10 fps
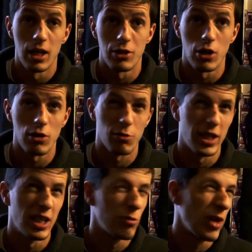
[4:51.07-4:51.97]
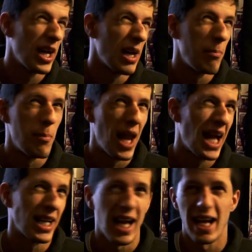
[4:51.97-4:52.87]
You got green, red and
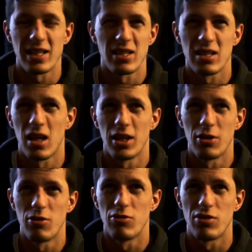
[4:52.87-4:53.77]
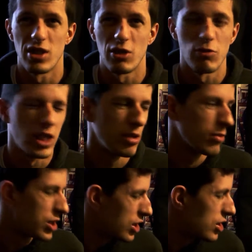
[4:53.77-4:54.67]
black gas. I use the green,
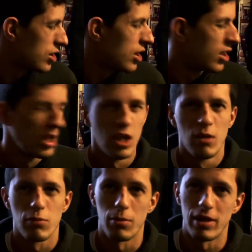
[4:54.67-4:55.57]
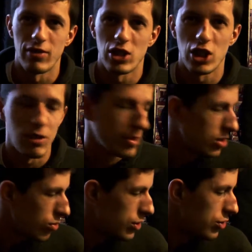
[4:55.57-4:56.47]
which is probably the
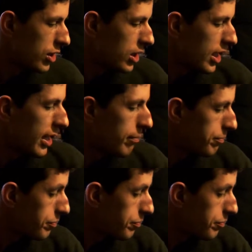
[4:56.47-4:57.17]
cheapest one you can get.